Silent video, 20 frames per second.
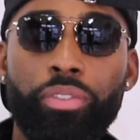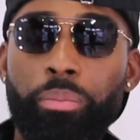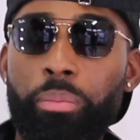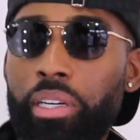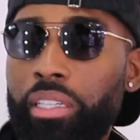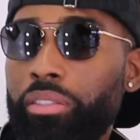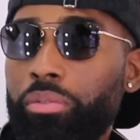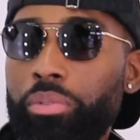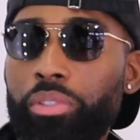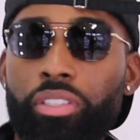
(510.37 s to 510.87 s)
you
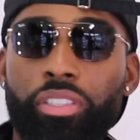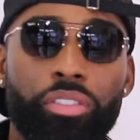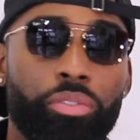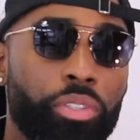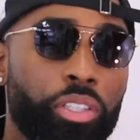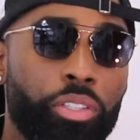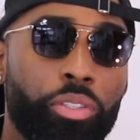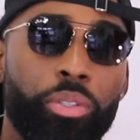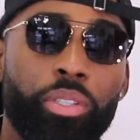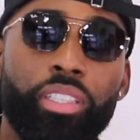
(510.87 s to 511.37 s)
might as well just
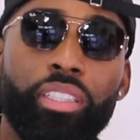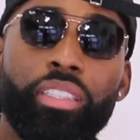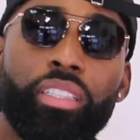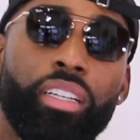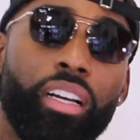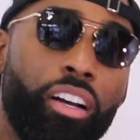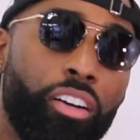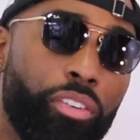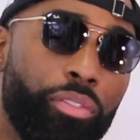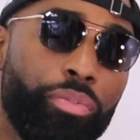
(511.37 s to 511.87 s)
record
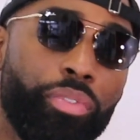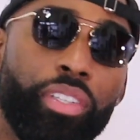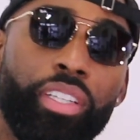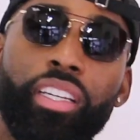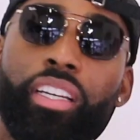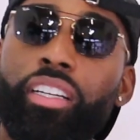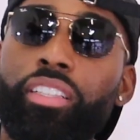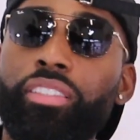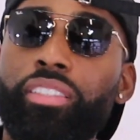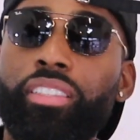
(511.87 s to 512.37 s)
little home
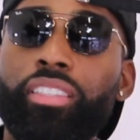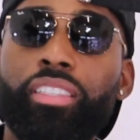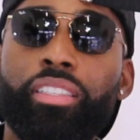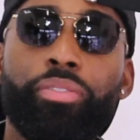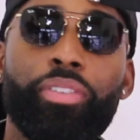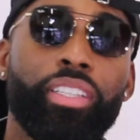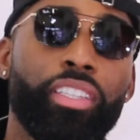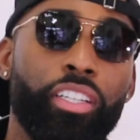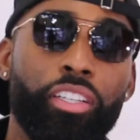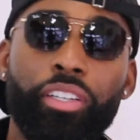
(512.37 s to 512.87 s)
videos and
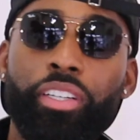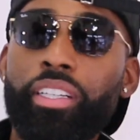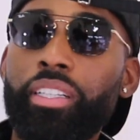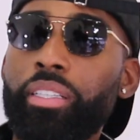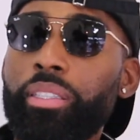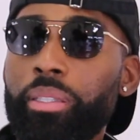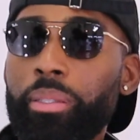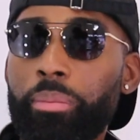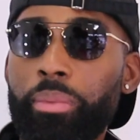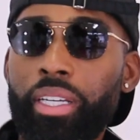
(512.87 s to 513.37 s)
stuff at the
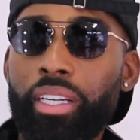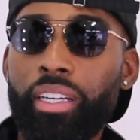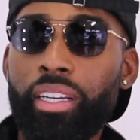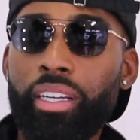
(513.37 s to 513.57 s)
crib.